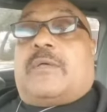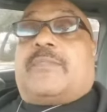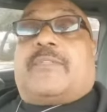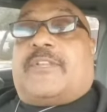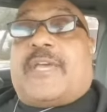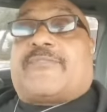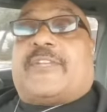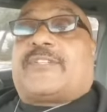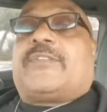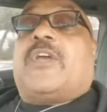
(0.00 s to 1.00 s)
the, the
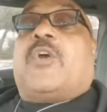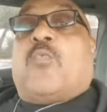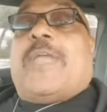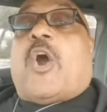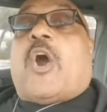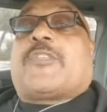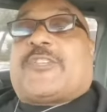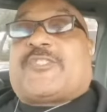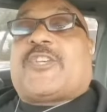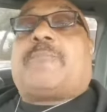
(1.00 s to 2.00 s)
definition, we, we
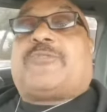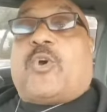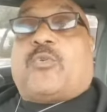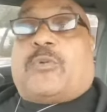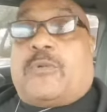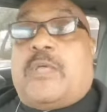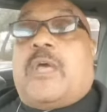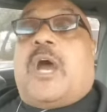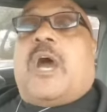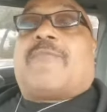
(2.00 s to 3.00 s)
are the sum total